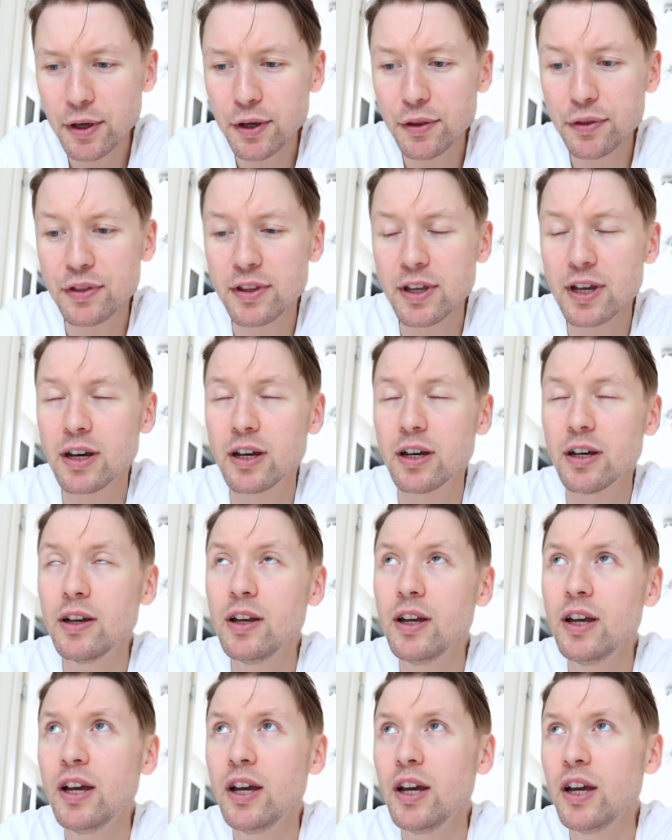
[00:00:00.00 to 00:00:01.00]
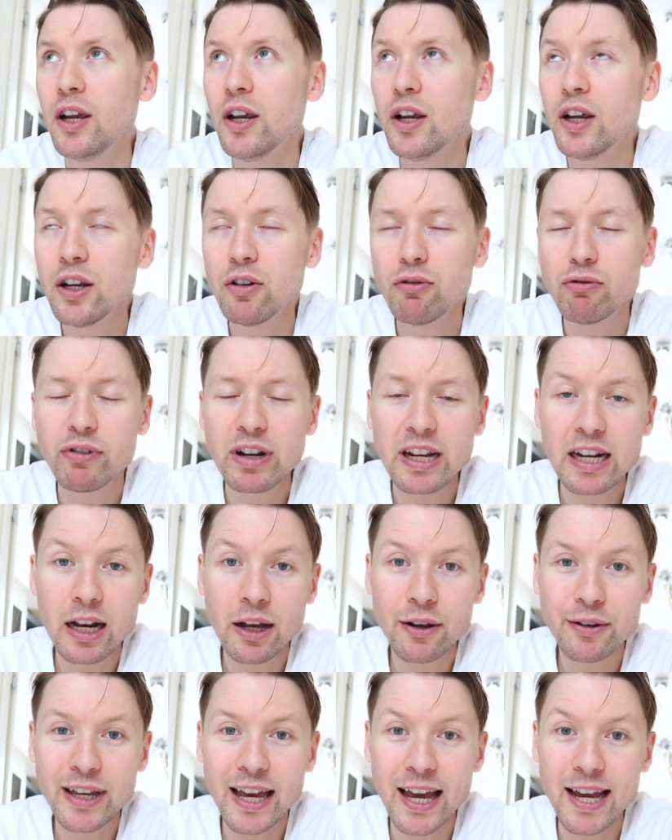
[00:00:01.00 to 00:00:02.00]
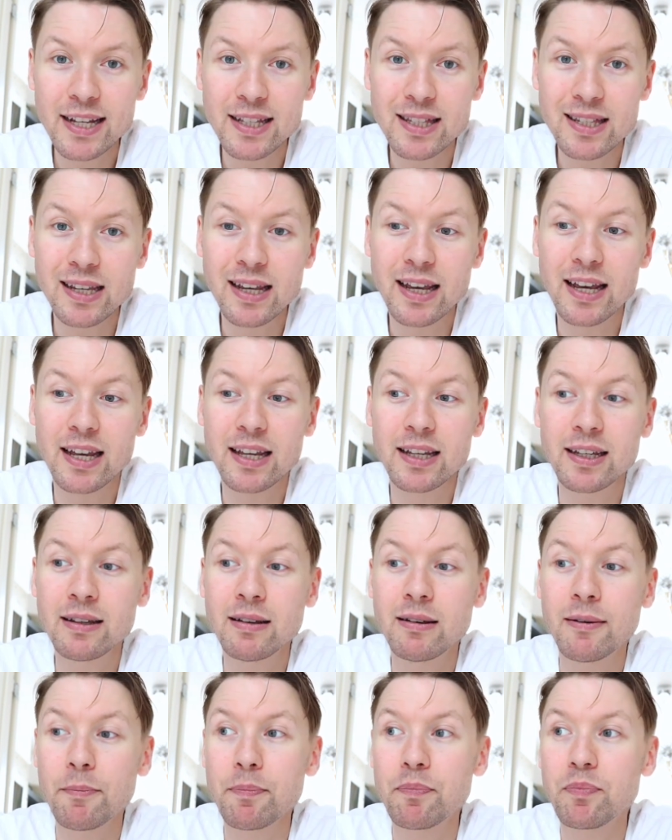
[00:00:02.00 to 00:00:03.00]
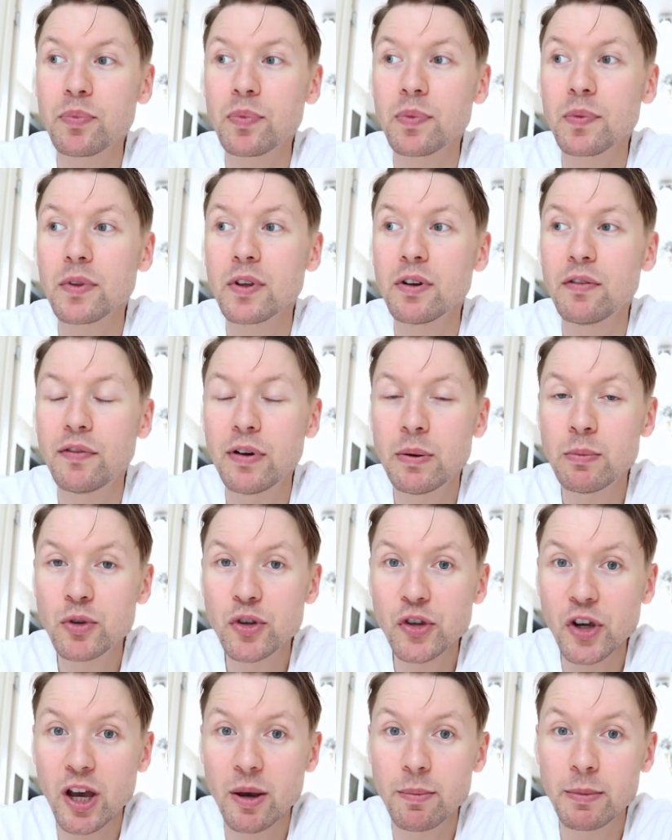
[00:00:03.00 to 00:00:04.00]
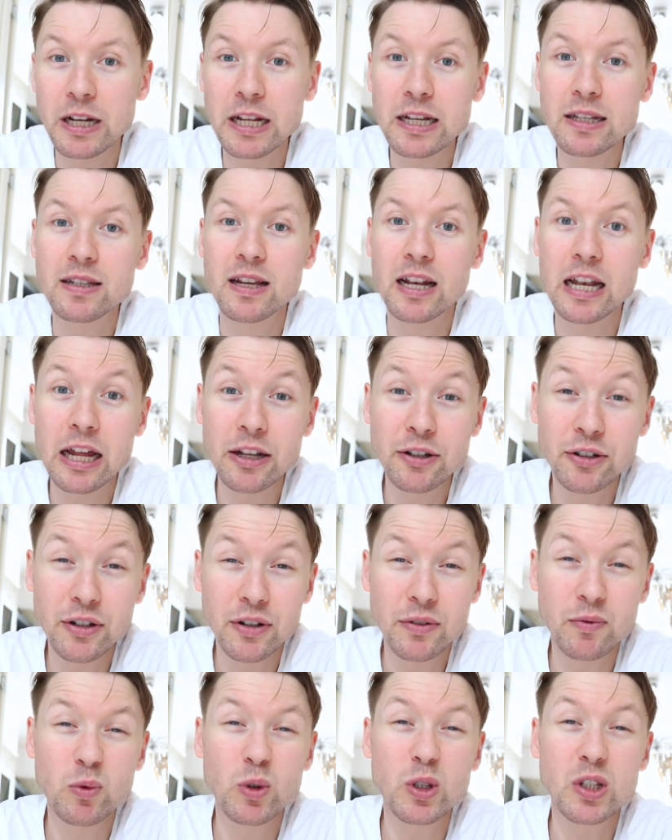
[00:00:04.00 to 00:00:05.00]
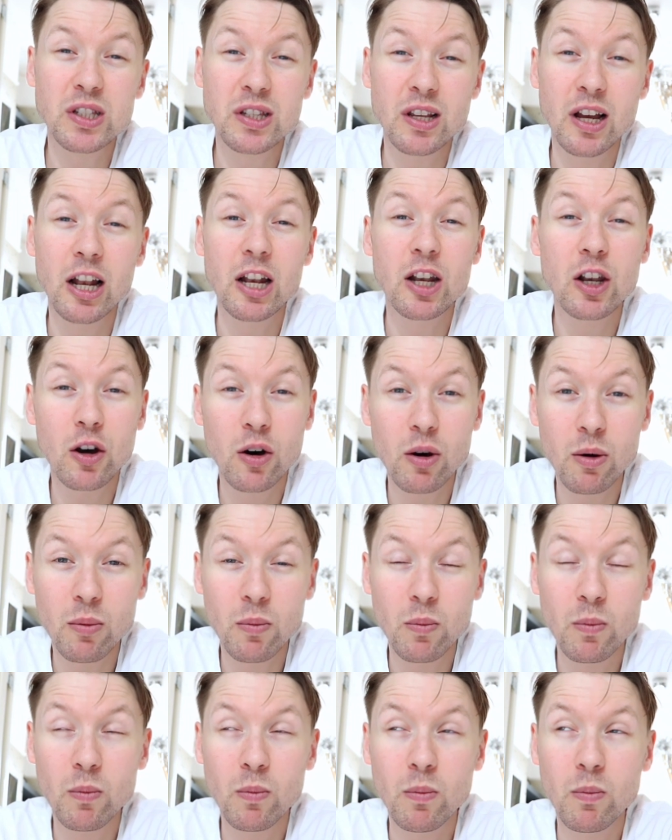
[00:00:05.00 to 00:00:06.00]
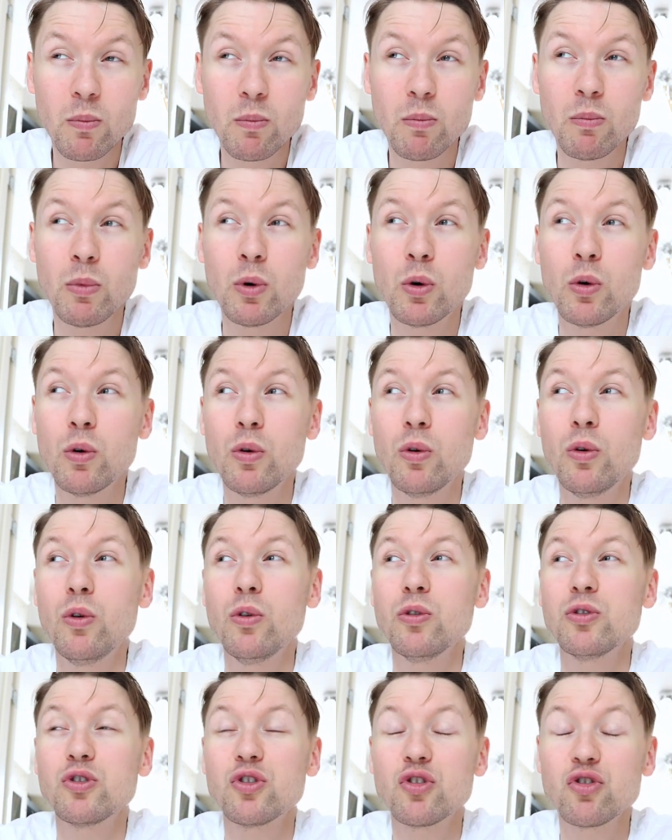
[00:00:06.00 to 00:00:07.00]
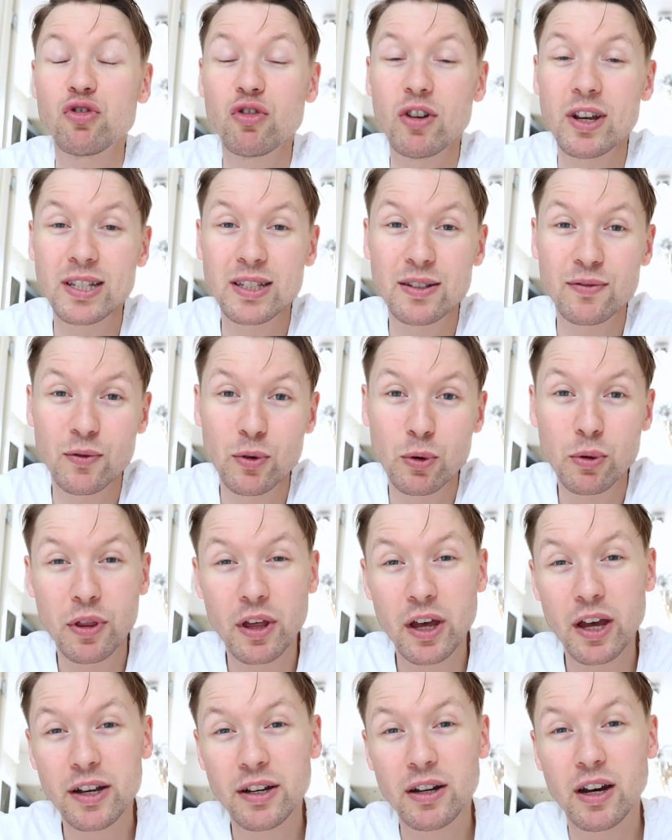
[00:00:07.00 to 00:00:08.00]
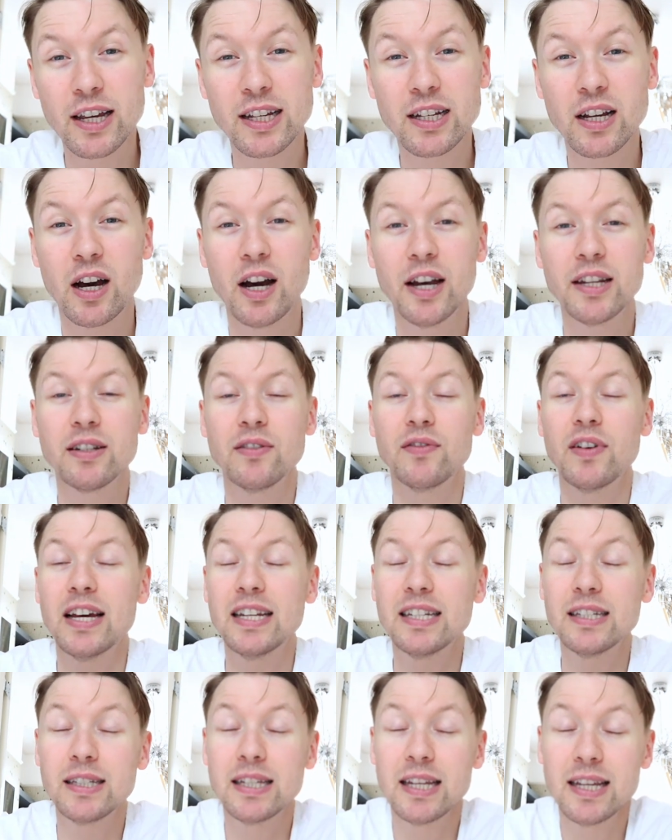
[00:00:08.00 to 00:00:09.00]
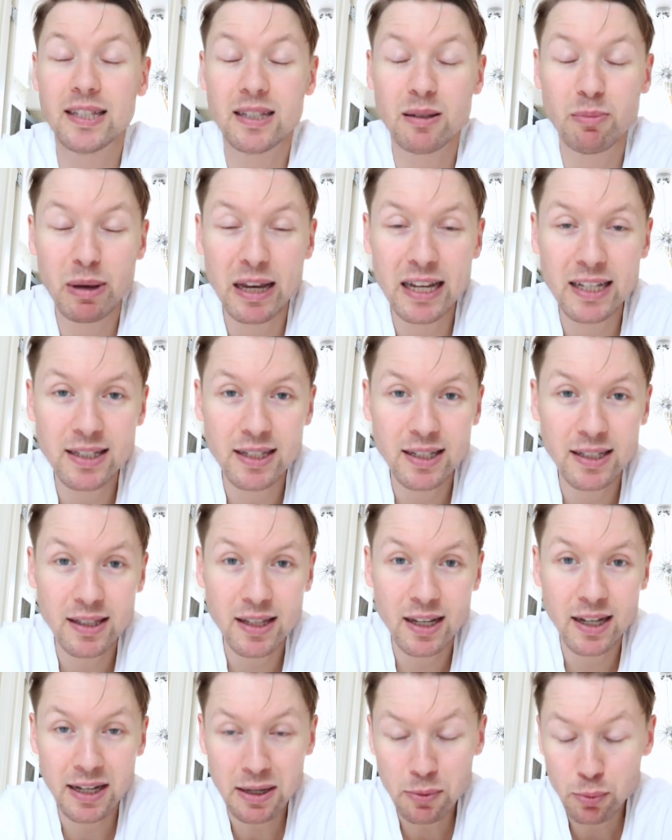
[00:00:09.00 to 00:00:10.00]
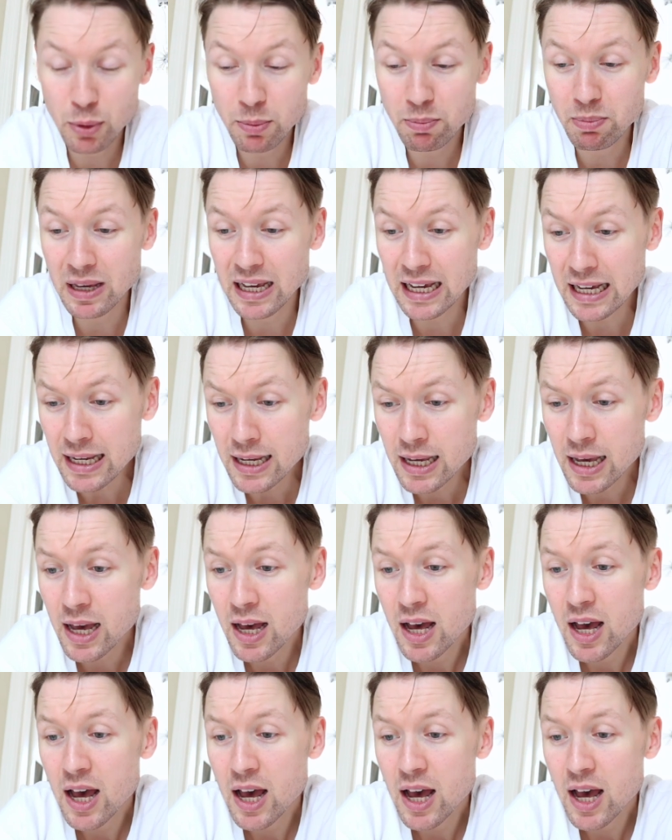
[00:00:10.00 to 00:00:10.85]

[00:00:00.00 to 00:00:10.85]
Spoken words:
that the relocating from Germany to London was a lot more stressful than I kind of anticipated that it would be.